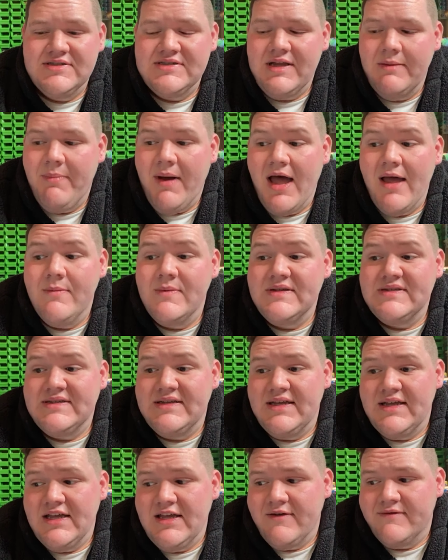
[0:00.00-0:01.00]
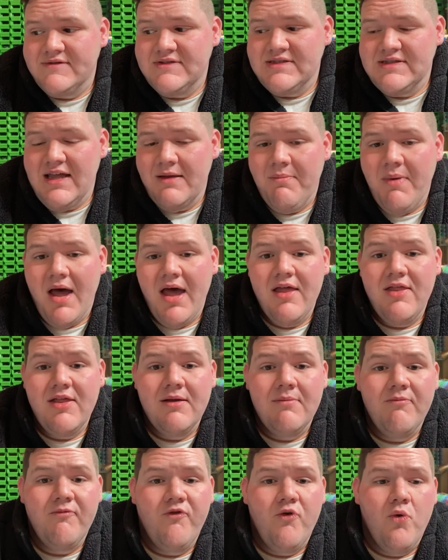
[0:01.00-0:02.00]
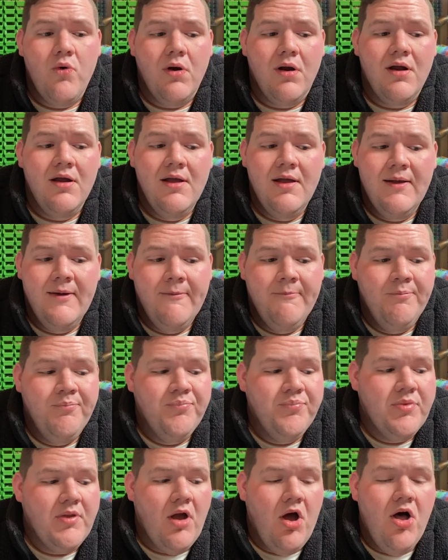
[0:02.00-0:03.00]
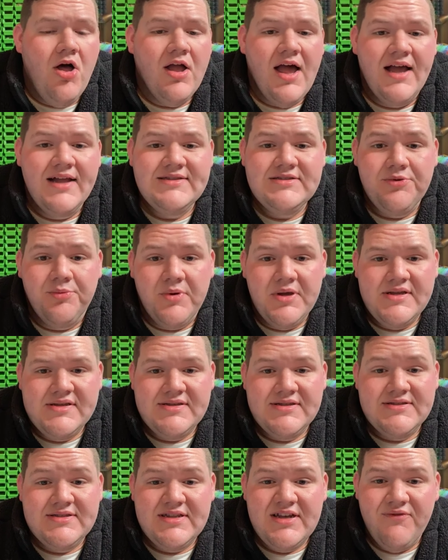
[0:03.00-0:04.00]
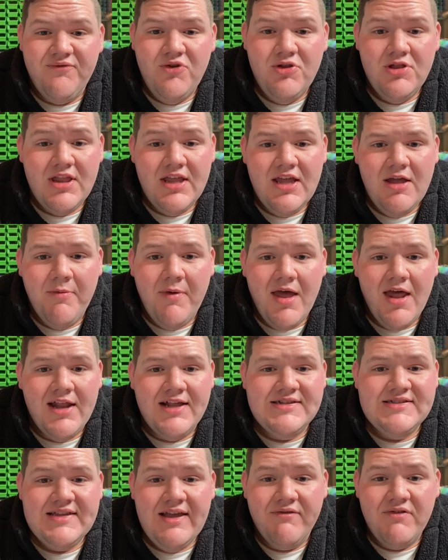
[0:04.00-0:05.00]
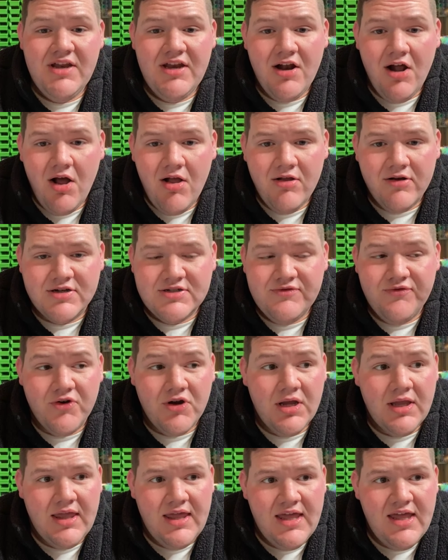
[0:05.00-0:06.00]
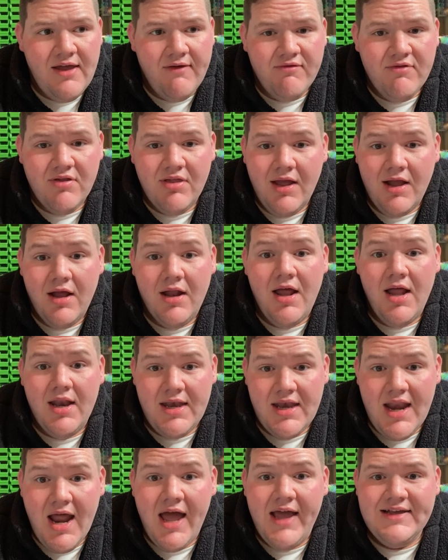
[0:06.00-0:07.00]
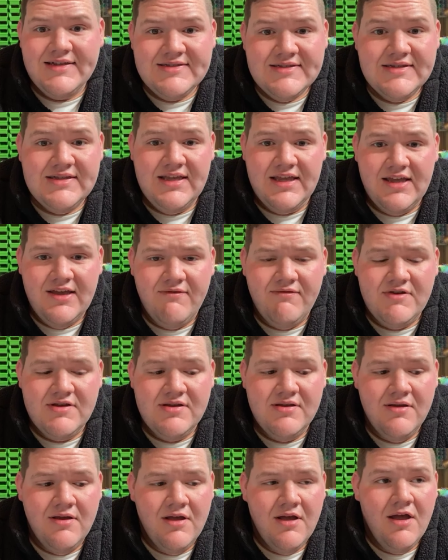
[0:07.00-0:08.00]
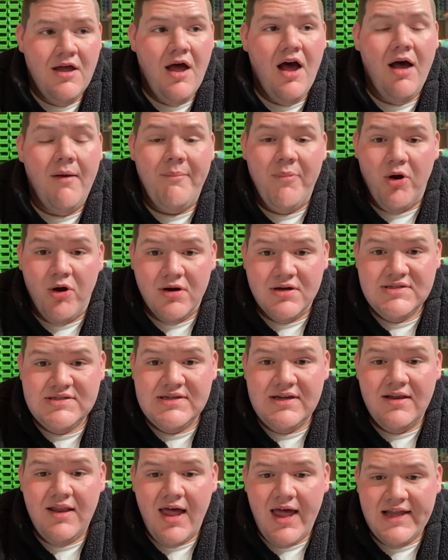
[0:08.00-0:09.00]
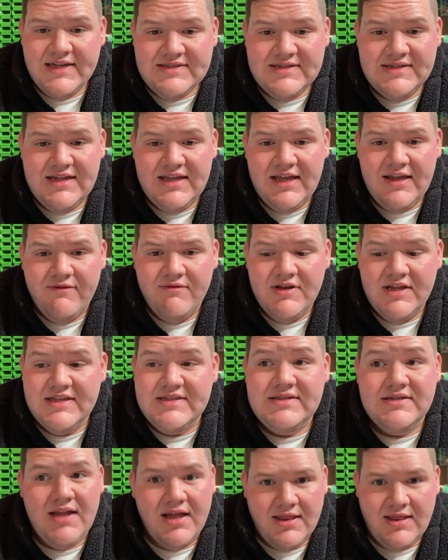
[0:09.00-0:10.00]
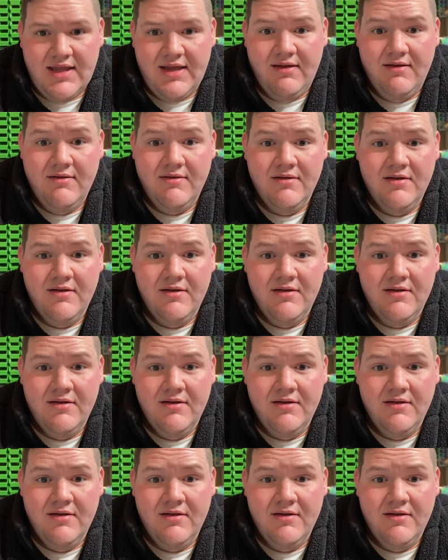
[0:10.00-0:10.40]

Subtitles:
They buy them as gifts. They buy them for all kinds of reasons. And if you think about it, $70 for a gift, like a nice gift, a personalized gift, is nothing.